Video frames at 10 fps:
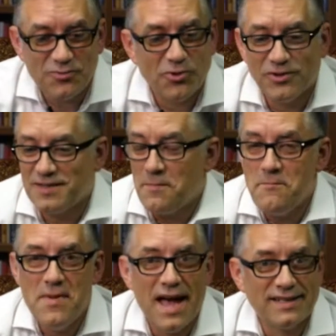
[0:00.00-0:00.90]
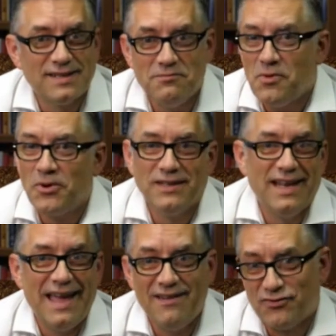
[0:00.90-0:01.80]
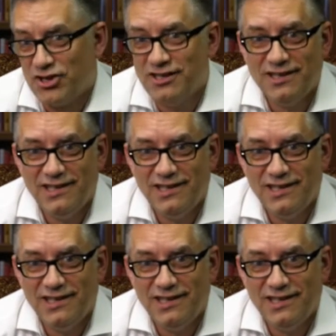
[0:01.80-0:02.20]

world is a mess, more than ever.